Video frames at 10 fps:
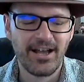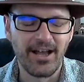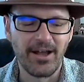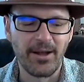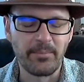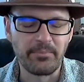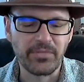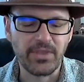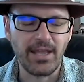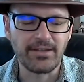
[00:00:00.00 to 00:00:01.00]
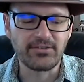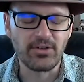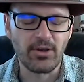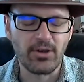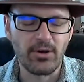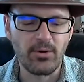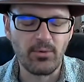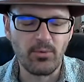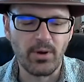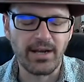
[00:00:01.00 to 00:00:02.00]
And so
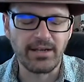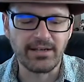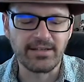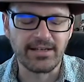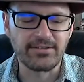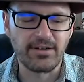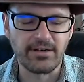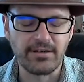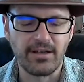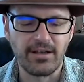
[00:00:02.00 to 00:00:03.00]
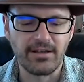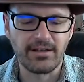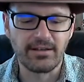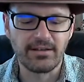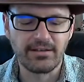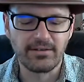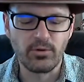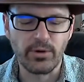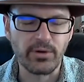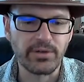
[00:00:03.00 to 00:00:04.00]
what I did is I started
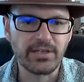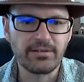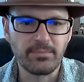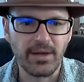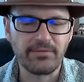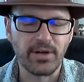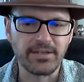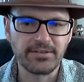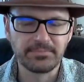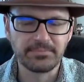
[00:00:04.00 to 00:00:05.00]
querying my friends